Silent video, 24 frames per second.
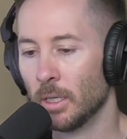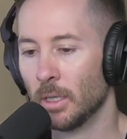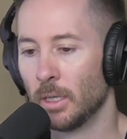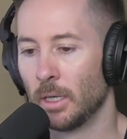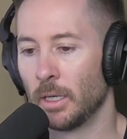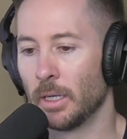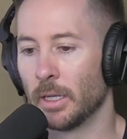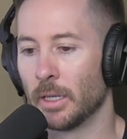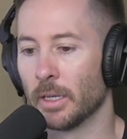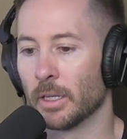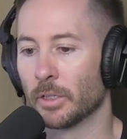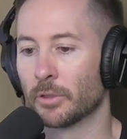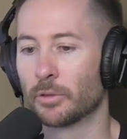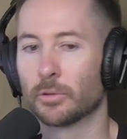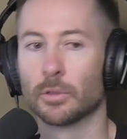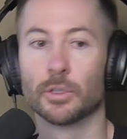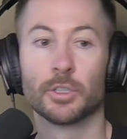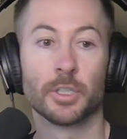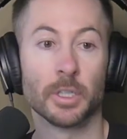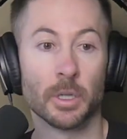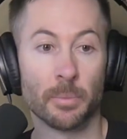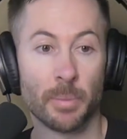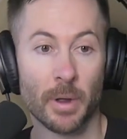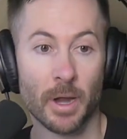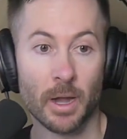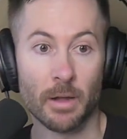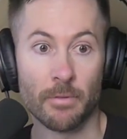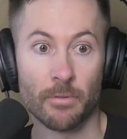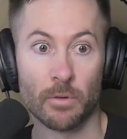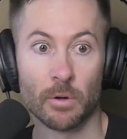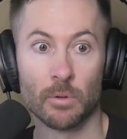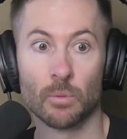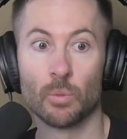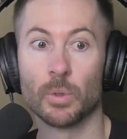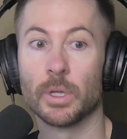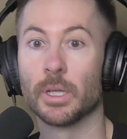in excruciating pain
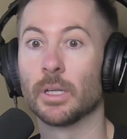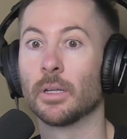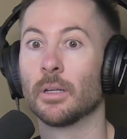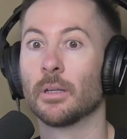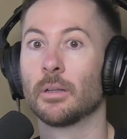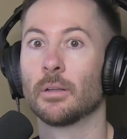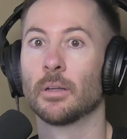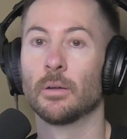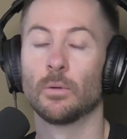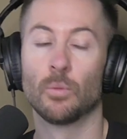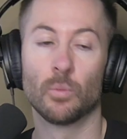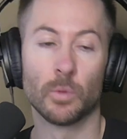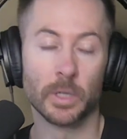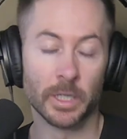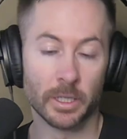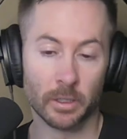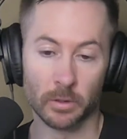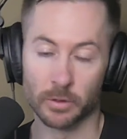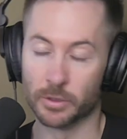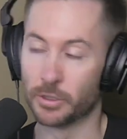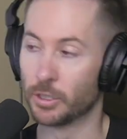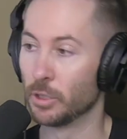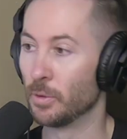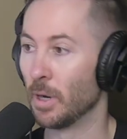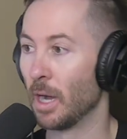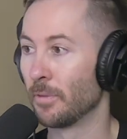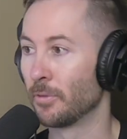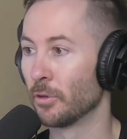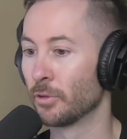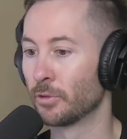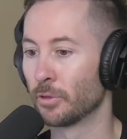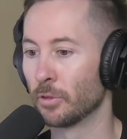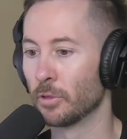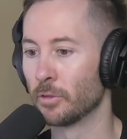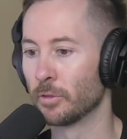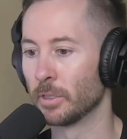for a week or two after
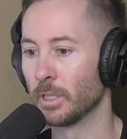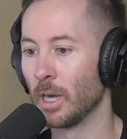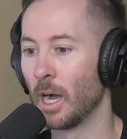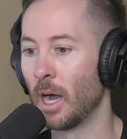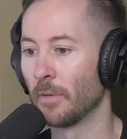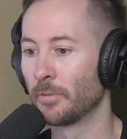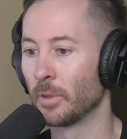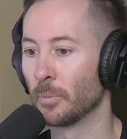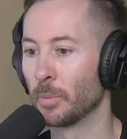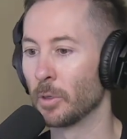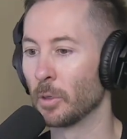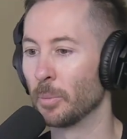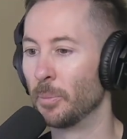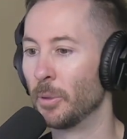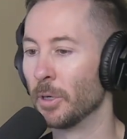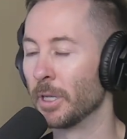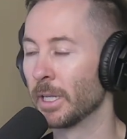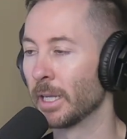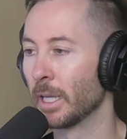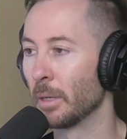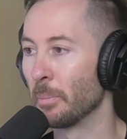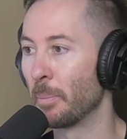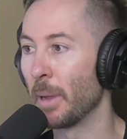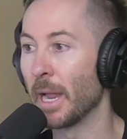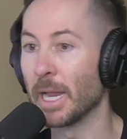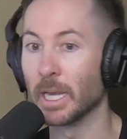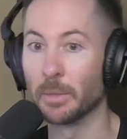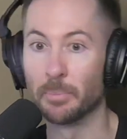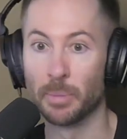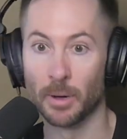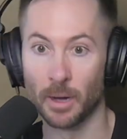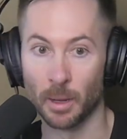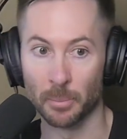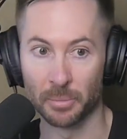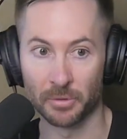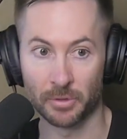surgery. Often we were putting in pain
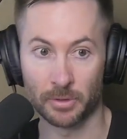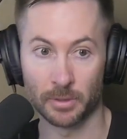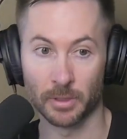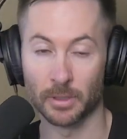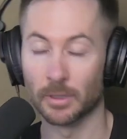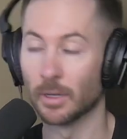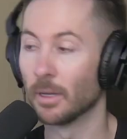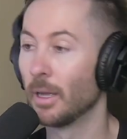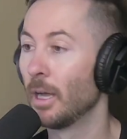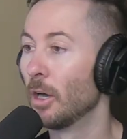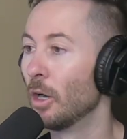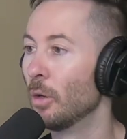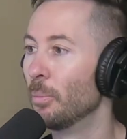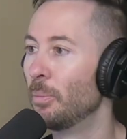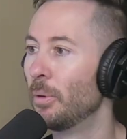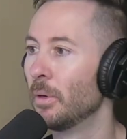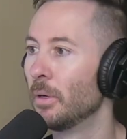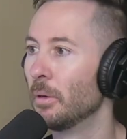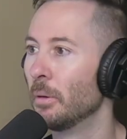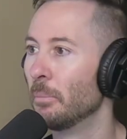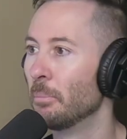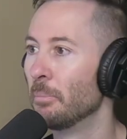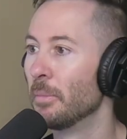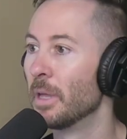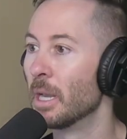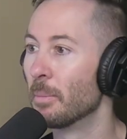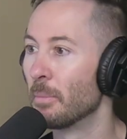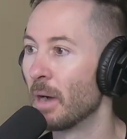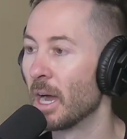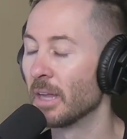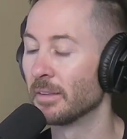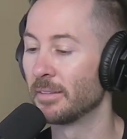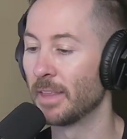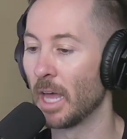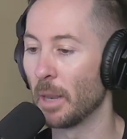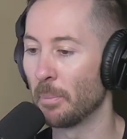pumps to help
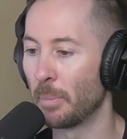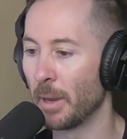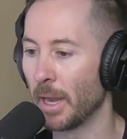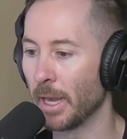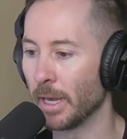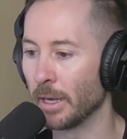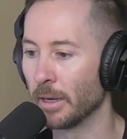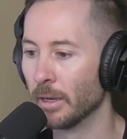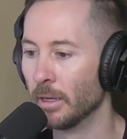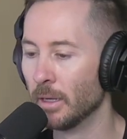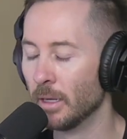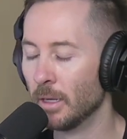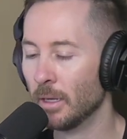minimize that pain.